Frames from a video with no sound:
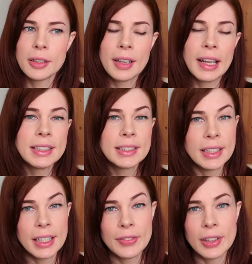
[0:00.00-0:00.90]
late in
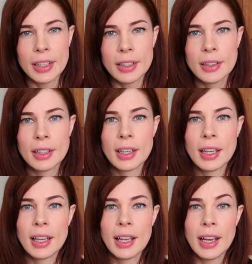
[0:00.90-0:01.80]
the evening,
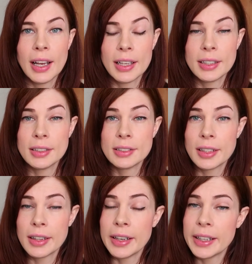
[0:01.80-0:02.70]
and
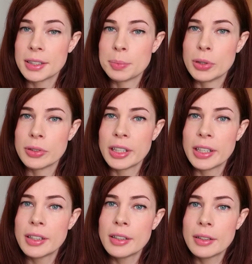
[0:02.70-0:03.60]
the next morning,